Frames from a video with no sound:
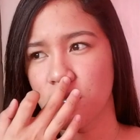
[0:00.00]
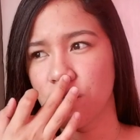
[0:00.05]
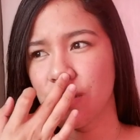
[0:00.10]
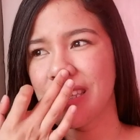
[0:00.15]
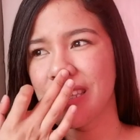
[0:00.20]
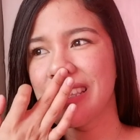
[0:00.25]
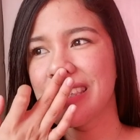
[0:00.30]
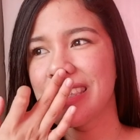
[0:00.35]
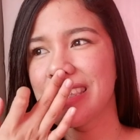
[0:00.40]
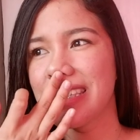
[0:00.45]
So
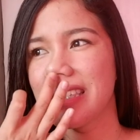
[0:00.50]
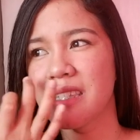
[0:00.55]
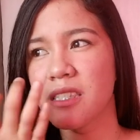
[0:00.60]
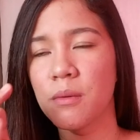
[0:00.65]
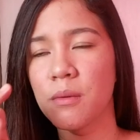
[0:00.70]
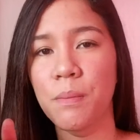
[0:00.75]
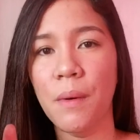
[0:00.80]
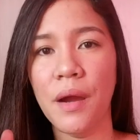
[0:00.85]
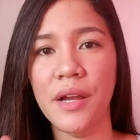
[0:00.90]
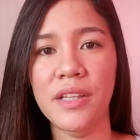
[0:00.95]
this is
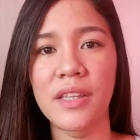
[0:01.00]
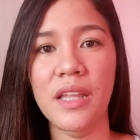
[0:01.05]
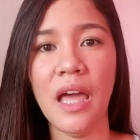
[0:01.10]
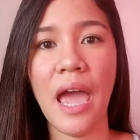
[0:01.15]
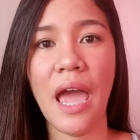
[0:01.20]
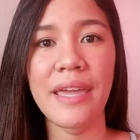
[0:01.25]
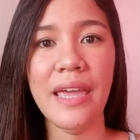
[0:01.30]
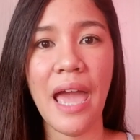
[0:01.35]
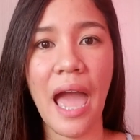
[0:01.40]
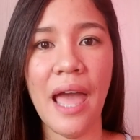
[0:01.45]
the part
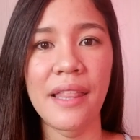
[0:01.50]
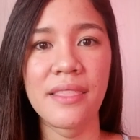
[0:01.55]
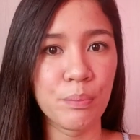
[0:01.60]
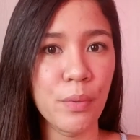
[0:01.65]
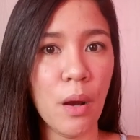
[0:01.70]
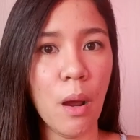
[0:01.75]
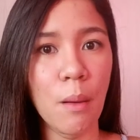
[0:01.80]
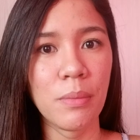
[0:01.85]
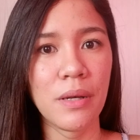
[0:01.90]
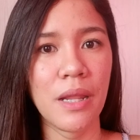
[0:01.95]
that I had
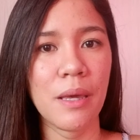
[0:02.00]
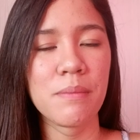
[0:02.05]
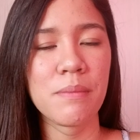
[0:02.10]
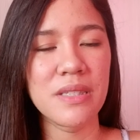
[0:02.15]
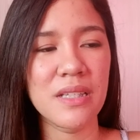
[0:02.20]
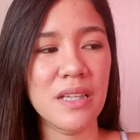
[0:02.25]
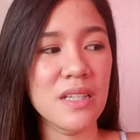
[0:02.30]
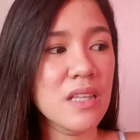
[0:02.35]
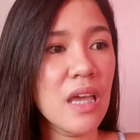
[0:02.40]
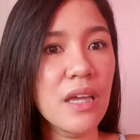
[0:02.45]

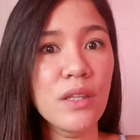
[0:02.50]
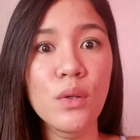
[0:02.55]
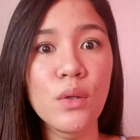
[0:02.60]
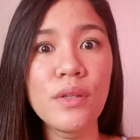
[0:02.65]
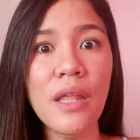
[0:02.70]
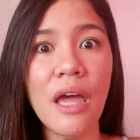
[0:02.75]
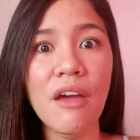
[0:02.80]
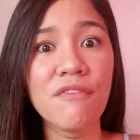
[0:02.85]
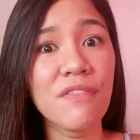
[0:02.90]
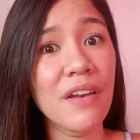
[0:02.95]
problems. Kasi I
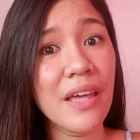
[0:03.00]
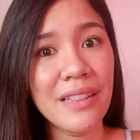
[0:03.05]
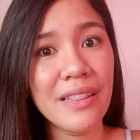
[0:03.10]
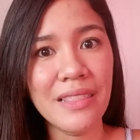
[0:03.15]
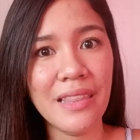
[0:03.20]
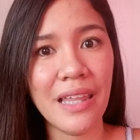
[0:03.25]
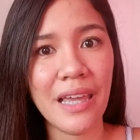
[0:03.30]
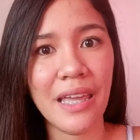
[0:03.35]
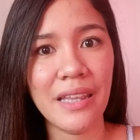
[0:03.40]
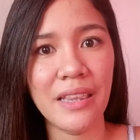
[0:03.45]
don't have
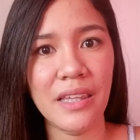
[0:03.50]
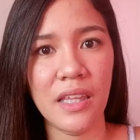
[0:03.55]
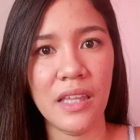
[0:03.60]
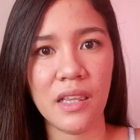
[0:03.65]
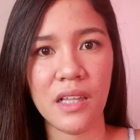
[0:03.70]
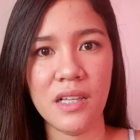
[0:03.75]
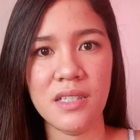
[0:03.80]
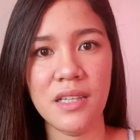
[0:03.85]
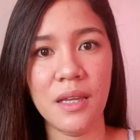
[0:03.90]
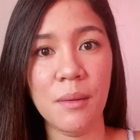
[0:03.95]
flight ticket
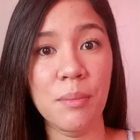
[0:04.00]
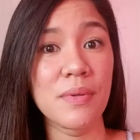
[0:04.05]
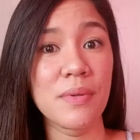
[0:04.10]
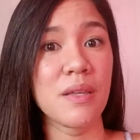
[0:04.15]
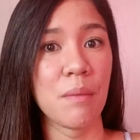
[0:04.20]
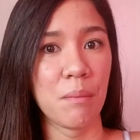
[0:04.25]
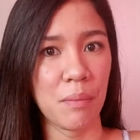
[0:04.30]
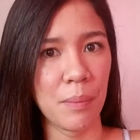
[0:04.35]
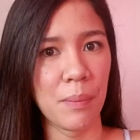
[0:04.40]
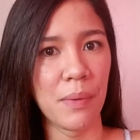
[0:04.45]
yet kasi nga
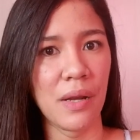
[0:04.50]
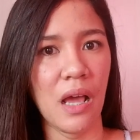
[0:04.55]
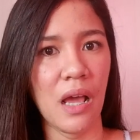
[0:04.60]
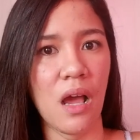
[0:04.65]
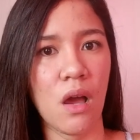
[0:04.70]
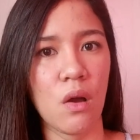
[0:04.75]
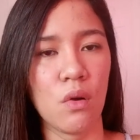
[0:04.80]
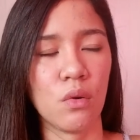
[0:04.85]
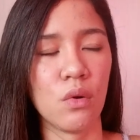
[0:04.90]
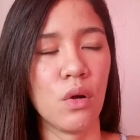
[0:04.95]
pasampa pa lang
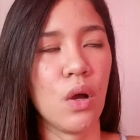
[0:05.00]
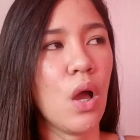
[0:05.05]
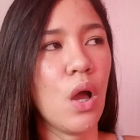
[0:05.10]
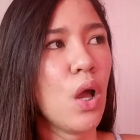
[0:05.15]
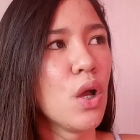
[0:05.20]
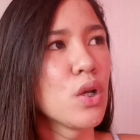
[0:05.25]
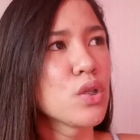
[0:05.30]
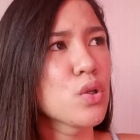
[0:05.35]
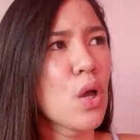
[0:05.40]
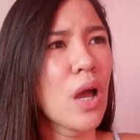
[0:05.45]
ako.
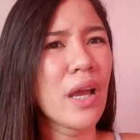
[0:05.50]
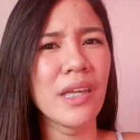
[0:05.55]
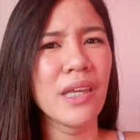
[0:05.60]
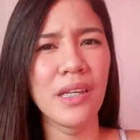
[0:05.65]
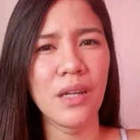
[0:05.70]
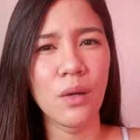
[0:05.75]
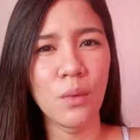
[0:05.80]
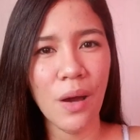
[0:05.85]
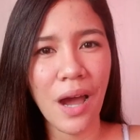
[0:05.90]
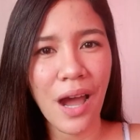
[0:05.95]
So ang
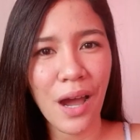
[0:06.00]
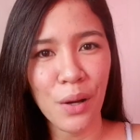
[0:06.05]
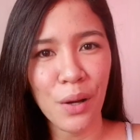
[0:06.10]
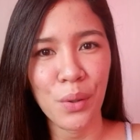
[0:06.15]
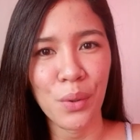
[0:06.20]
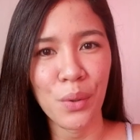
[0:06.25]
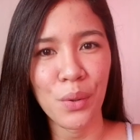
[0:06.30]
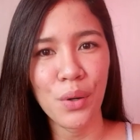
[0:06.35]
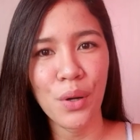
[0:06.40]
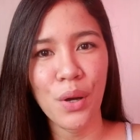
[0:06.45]
ginawa
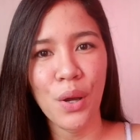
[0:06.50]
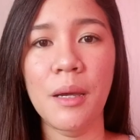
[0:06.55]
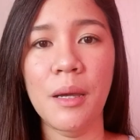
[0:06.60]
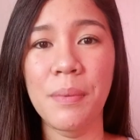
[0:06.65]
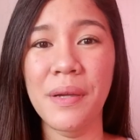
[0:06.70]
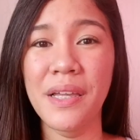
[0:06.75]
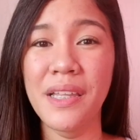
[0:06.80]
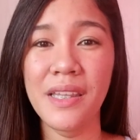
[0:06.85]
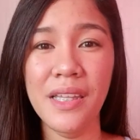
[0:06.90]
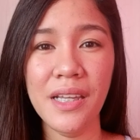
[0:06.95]
ko,
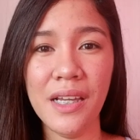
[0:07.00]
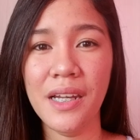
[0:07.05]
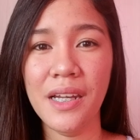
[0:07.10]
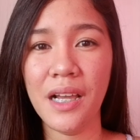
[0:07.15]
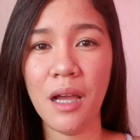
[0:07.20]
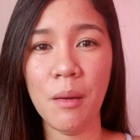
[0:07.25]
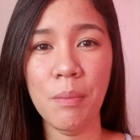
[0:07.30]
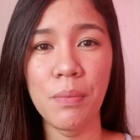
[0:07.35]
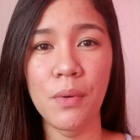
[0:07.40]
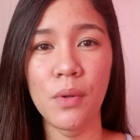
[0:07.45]
kapag hindi ka
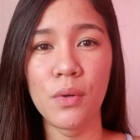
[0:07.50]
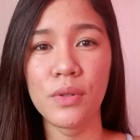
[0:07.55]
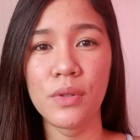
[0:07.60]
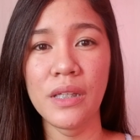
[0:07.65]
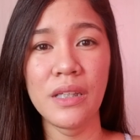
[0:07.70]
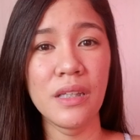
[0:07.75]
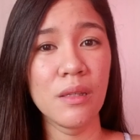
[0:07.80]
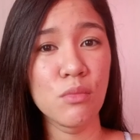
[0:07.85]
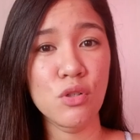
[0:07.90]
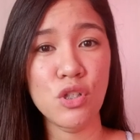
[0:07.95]

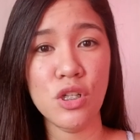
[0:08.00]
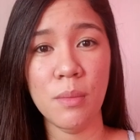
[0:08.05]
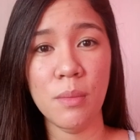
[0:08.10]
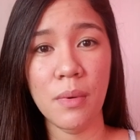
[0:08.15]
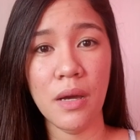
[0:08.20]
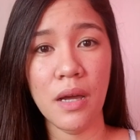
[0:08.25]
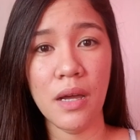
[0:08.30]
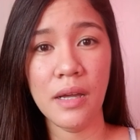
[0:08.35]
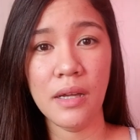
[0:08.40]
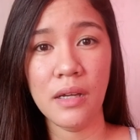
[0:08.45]
nag-upload, hindi mo siya
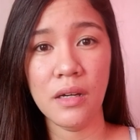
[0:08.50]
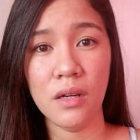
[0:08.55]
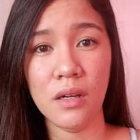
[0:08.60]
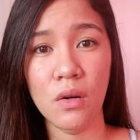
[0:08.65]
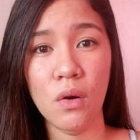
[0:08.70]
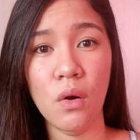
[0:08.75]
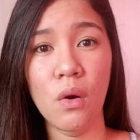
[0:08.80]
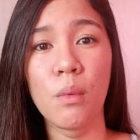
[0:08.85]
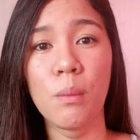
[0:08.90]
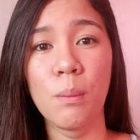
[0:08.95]

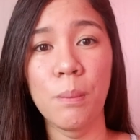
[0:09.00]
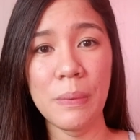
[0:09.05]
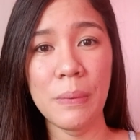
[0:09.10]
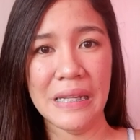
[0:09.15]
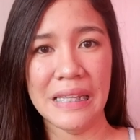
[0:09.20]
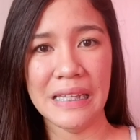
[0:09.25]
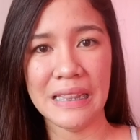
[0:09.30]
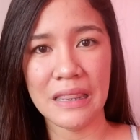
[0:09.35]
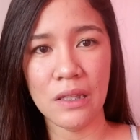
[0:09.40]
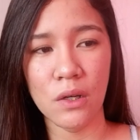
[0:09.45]

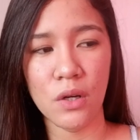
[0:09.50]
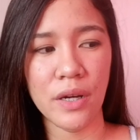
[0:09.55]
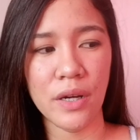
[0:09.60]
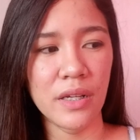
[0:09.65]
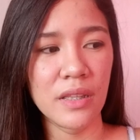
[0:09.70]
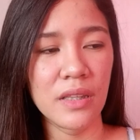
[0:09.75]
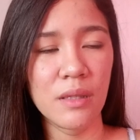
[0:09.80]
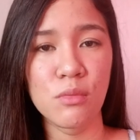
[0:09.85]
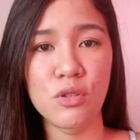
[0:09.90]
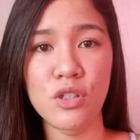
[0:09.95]
ma-complete or
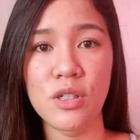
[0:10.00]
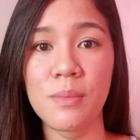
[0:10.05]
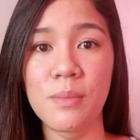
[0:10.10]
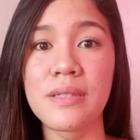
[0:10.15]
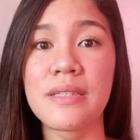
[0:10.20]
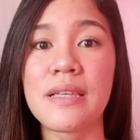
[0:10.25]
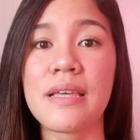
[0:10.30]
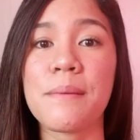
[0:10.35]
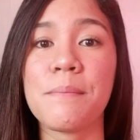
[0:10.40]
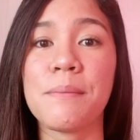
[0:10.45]
hindi mo
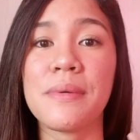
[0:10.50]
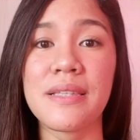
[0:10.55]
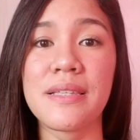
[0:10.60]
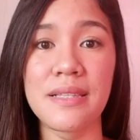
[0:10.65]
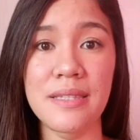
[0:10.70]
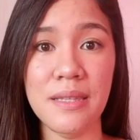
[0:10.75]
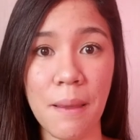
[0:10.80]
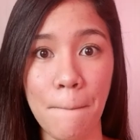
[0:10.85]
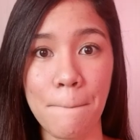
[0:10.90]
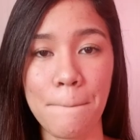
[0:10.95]
siya
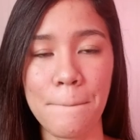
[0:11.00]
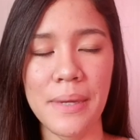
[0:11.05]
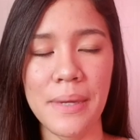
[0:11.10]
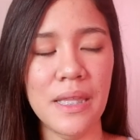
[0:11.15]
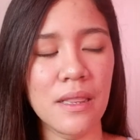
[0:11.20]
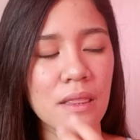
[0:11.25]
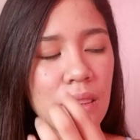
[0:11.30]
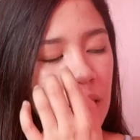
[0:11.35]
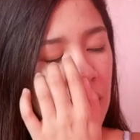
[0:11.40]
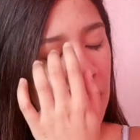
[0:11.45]

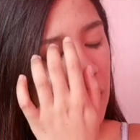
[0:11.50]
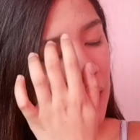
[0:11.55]
masasubmit.